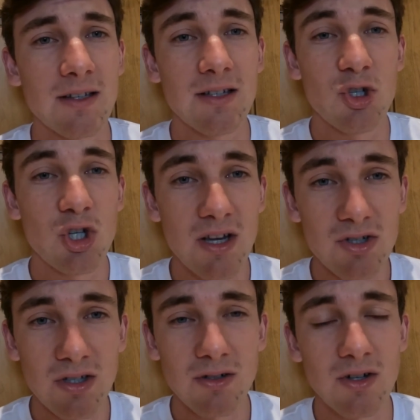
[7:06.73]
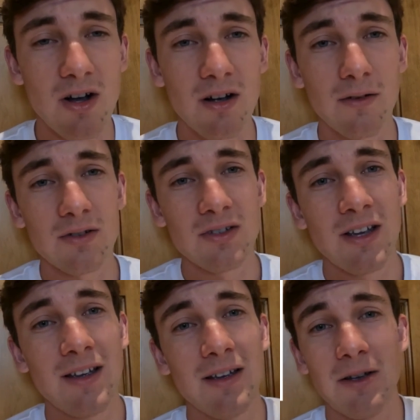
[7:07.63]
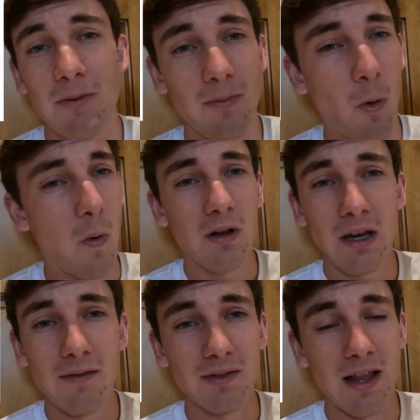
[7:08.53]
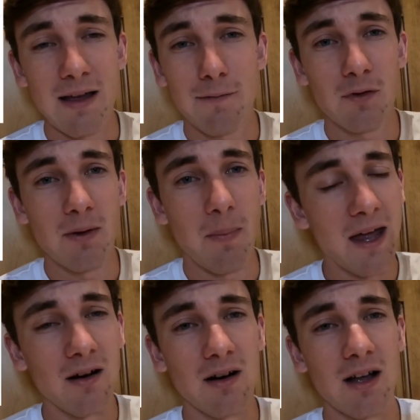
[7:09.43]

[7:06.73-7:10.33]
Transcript: this is changing their dog's quality of life for the better.